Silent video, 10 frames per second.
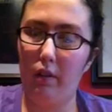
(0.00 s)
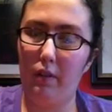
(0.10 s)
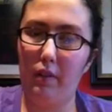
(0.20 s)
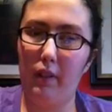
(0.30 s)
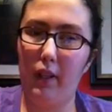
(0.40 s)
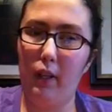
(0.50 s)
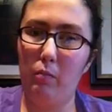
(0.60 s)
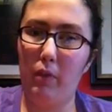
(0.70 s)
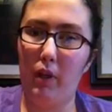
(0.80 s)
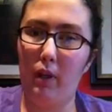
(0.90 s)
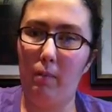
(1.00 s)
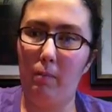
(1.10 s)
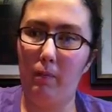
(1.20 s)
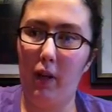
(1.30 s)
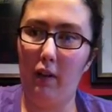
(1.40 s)
Arthur again, but
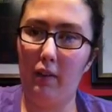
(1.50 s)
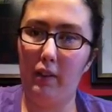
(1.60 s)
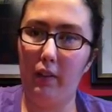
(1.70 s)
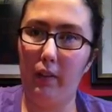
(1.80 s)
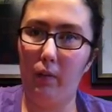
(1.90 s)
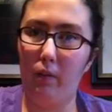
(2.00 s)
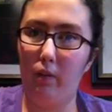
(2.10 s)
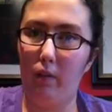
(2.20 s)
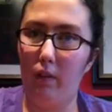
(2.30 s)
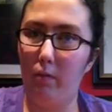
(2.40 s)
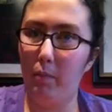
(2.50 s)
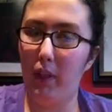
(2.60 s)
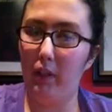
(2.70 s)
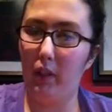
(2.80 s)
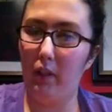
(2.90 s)
now they're dealing with
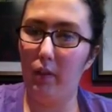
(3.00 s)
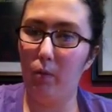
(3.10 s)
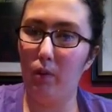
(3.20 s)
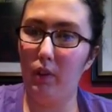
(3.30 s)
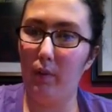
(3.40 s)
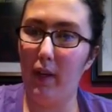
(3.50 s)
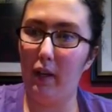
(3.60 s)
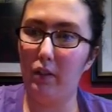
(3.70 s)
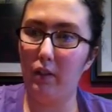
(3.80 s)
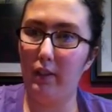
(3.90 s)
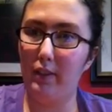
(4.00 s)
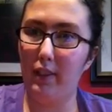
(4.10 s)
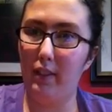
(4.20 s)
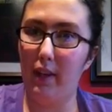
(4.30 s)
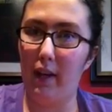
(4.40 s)
being in the underworld, and we actually
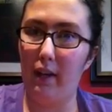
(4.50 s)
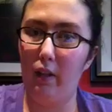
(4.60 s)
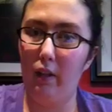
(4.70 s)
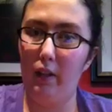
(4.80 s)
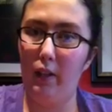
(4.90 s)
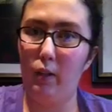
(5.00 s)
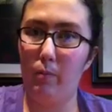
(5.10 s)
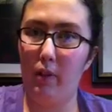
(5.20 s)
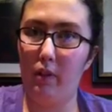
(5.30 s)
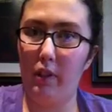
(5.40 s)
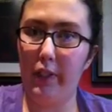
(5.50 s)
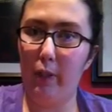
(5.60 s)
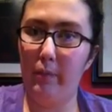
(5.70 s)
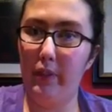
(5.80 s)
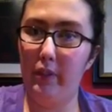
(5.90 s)
see that his brother
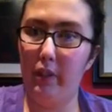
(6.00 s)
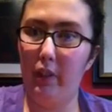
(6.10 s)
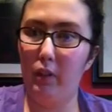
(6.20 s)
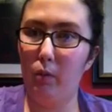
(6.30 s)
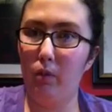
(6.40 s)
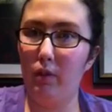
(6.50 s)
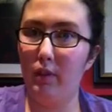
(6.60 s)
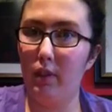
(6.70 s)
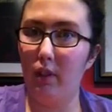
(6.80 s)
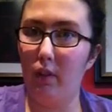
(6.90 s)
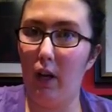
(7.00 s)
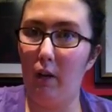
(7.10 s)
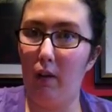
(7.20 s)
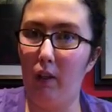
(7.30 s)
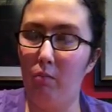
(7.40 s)
James is in the underworld, so
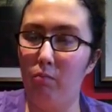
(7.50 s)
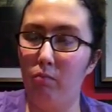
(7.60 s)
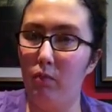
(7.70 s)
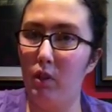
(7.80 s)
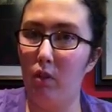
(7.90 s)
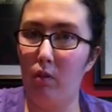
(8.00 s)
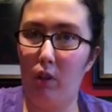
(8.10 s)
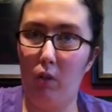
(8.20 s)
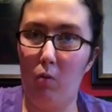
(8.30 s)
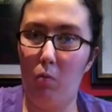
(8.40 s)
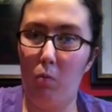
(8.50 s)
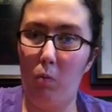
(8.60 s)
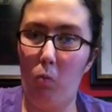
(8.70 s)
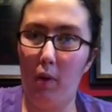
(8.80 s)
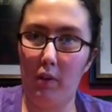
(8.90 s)
I don't know
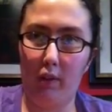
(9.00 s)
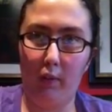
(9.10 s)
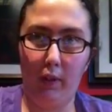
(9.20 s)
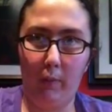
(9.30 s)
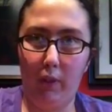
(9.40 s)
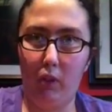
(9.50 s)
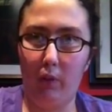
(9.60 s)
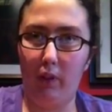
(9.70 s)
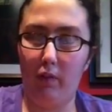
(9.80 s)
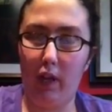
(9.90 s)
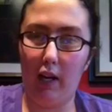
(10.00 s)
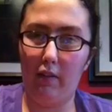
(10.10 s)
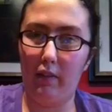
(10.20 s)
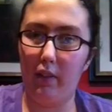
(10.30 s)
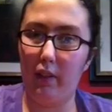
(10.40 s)
what they're going to be doing with that,
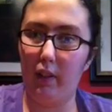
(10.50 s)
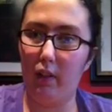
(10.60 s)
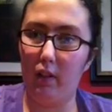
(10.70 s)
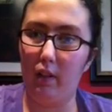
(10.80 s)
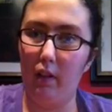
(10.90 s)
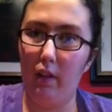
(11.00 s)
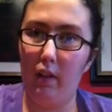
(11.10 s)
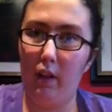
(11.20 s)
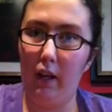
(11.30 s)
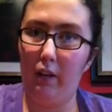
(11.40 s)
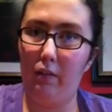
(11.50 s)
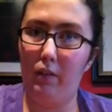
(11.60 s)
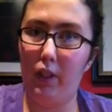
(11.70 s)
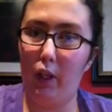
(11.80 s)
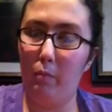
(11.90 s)
if they're going to have
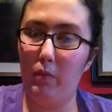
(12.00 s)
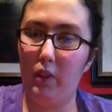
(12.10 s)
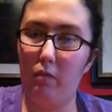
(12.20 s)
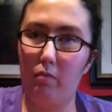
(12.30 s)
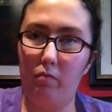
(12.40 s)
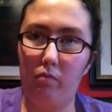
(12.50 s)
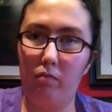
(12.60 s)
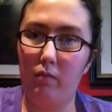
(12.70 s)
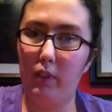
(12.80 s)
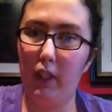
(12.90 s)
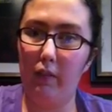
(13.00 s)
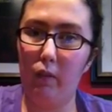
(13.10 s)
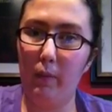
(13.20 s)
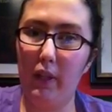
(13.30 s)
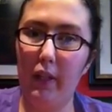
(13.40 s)
James and
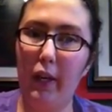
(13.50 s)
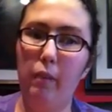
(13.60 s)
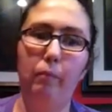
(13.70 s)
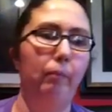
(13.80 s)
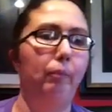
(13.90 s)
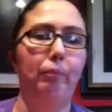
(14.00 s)
David meet again.